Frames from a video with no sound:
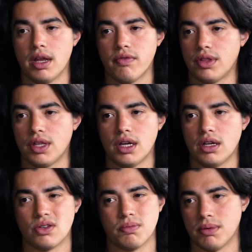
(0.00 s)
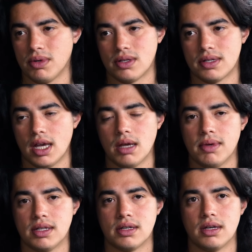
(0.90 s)
everything, it's all pretty much the same.
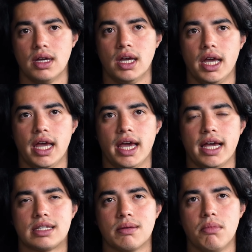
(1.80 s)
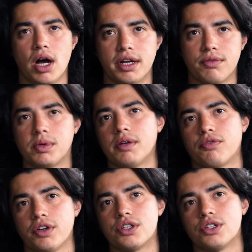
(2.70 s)
It's a minor
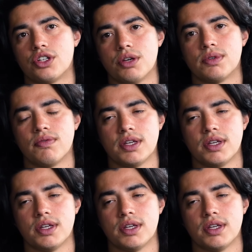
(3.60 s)
refresh in terms of